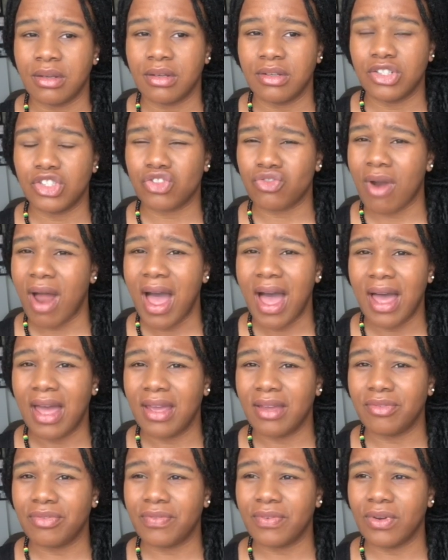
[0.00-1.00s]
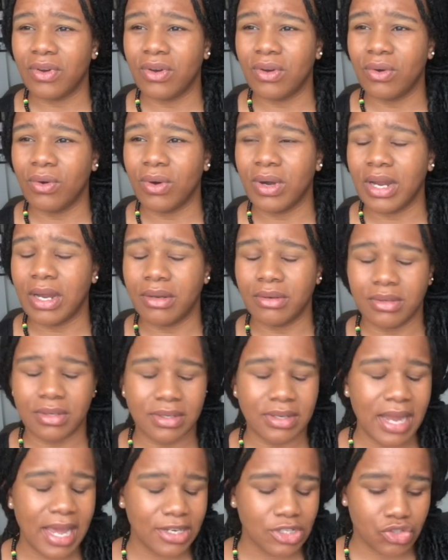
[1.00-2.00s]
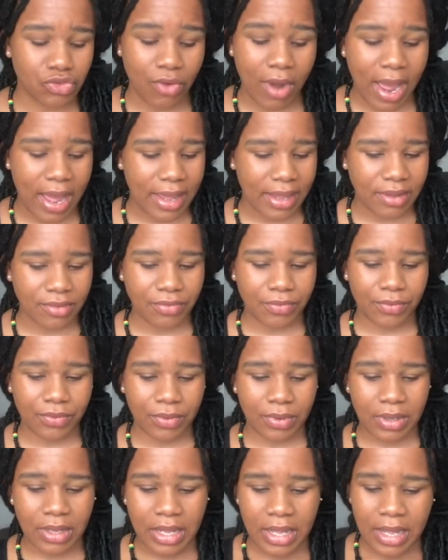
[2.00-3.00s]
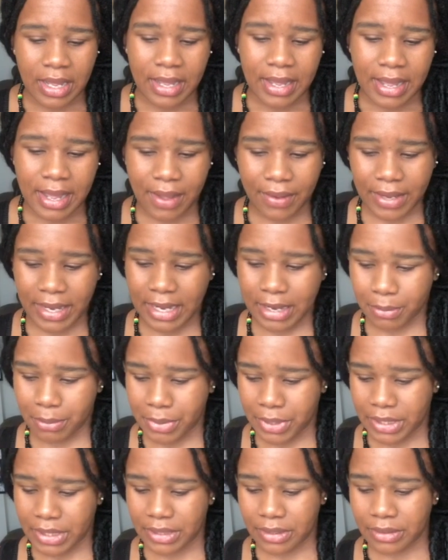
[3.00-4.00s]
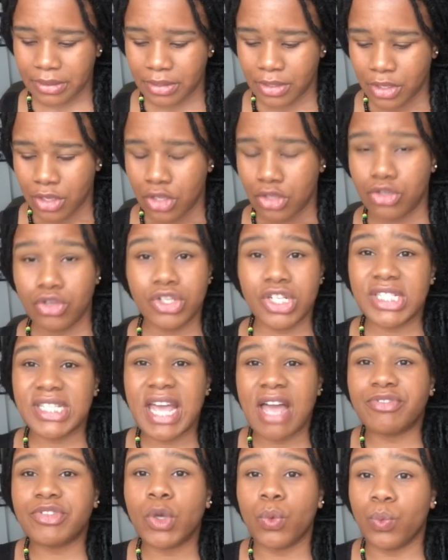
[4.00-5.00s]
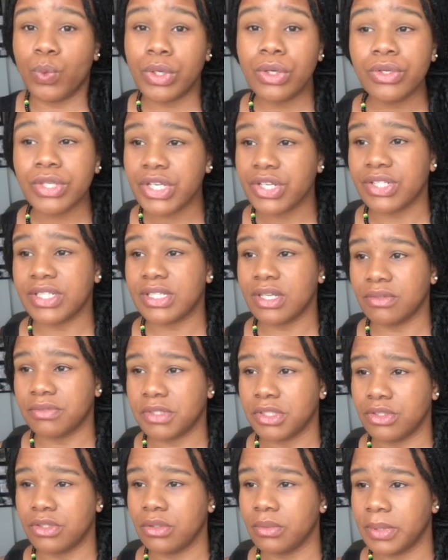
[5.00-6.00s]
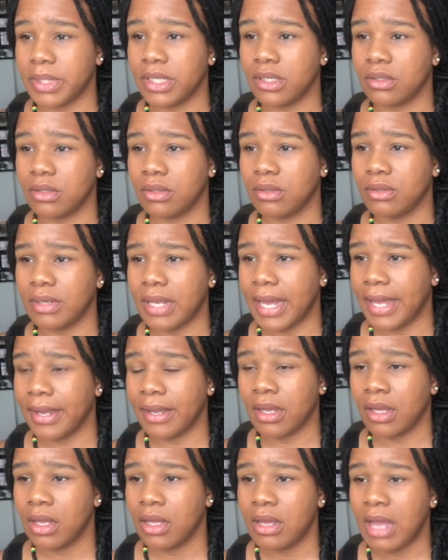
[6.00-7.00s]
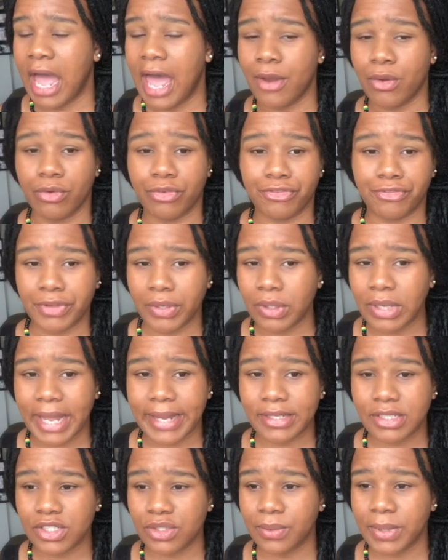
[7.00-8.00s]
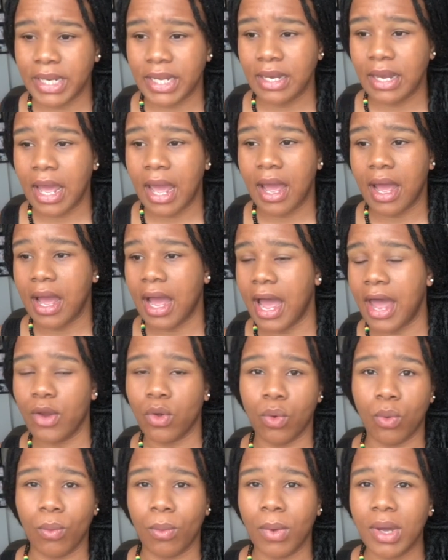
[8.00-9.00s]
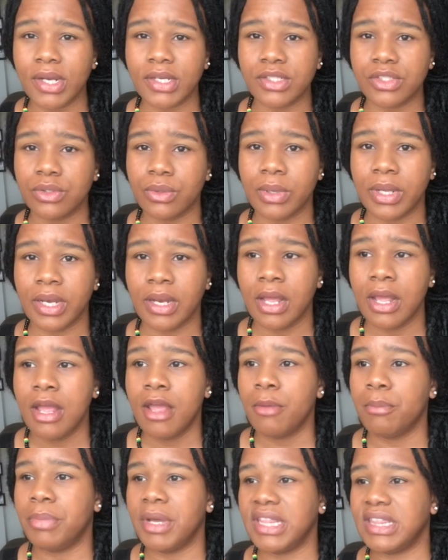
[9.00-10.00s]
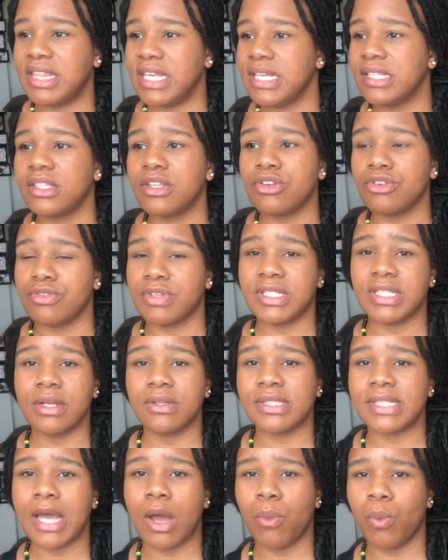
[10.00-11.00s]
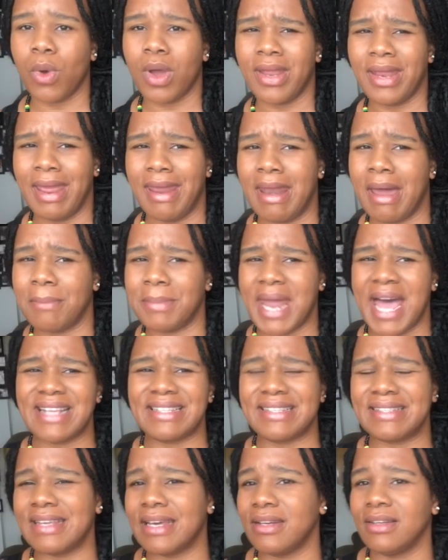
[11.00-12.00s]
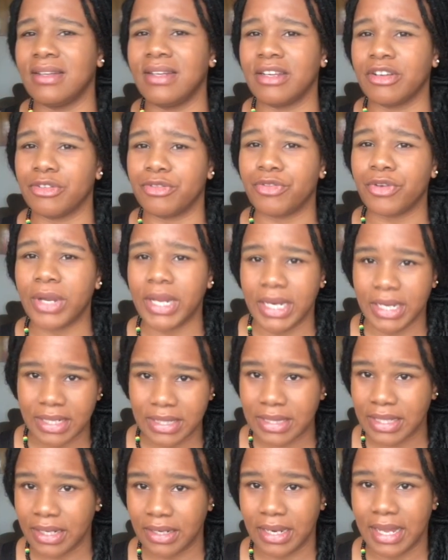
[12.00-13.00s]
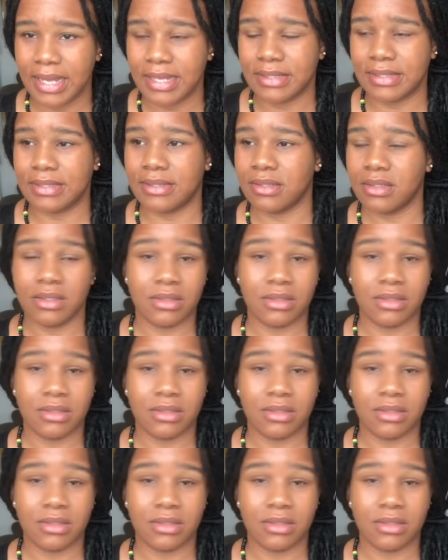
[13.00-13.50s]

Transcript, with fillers: drive or not drive. How can I put it? You just have to will yourself to do it. Like I don't feel like doing it. I don't want to do it, but these are the results I want and I'm not settling for anything less.